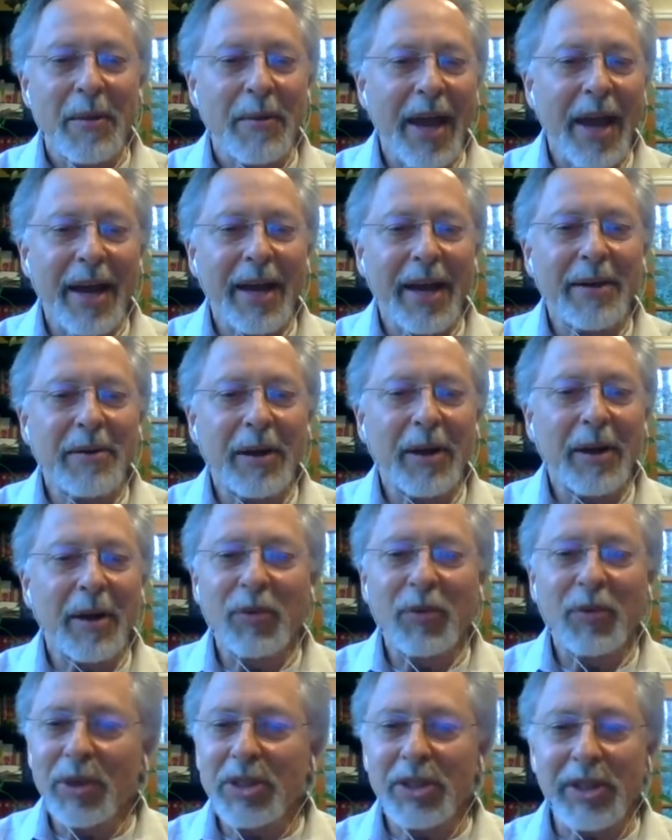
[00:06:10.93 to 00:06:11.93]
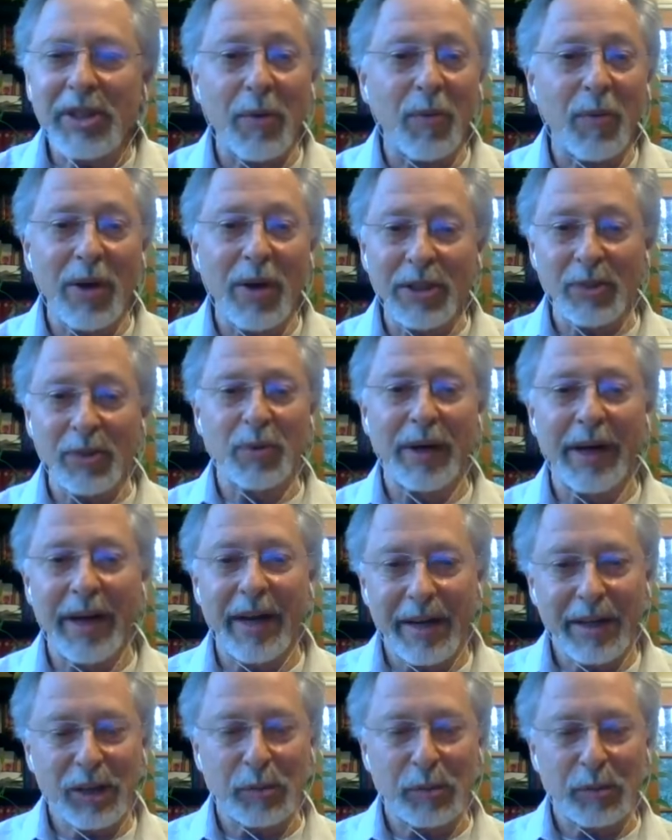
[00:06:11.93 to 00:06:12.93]
And of course, that wasn't what I
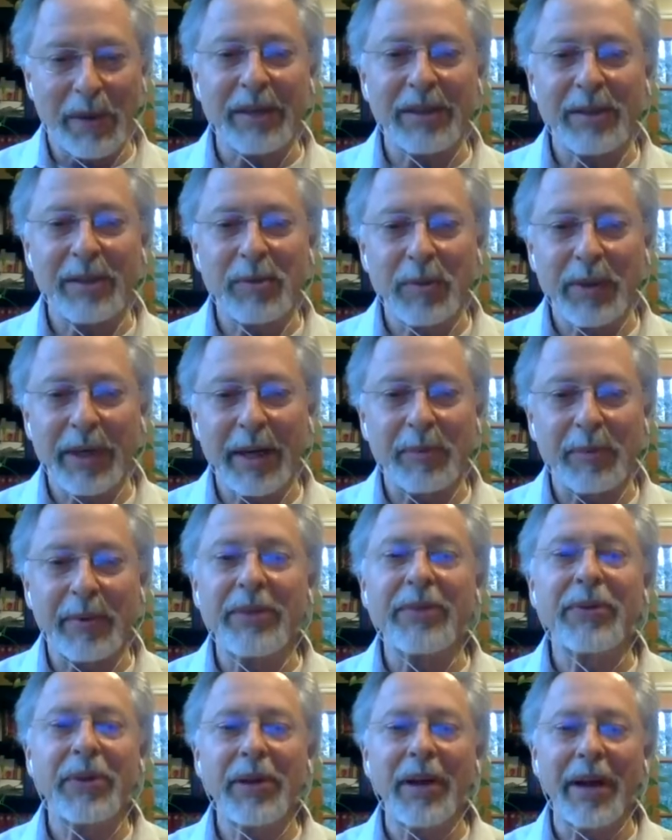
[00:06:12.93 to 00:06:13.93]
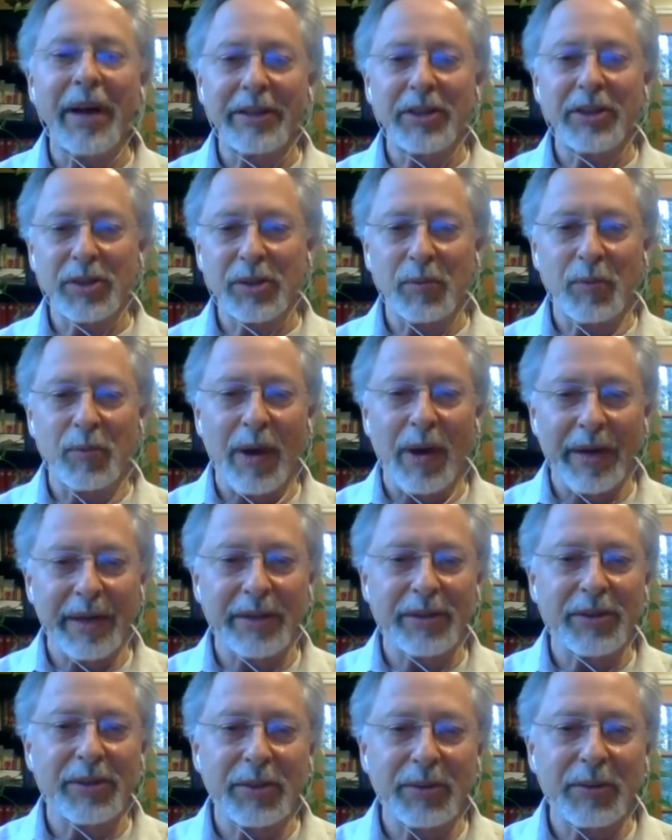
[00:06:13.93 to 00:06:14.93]
expected when I went there. I just
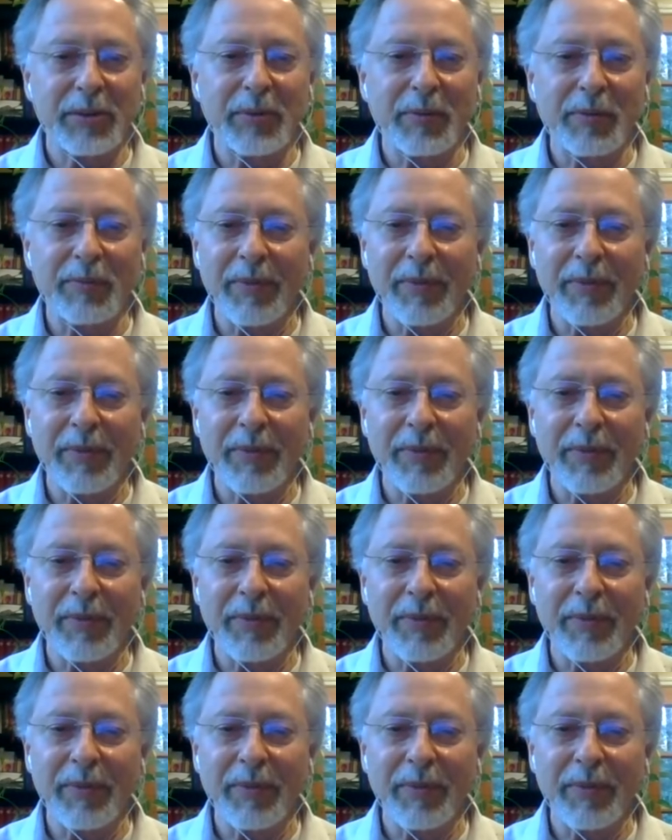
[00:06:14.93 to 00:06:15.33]
wanted to